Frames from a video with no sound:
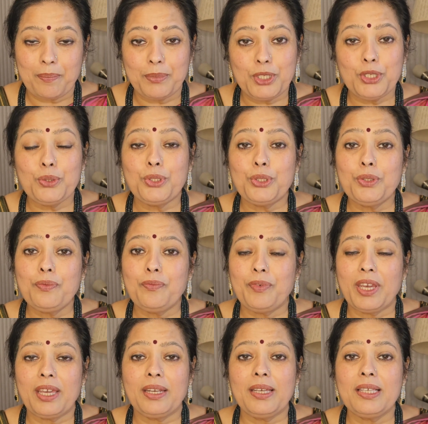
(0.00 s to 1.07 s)
due to
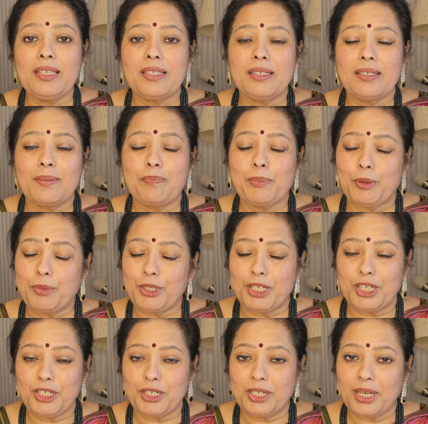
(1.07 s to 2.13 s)
various
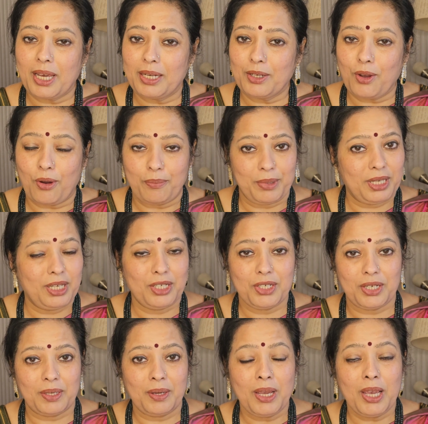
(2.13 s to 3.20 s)
permutation and combination.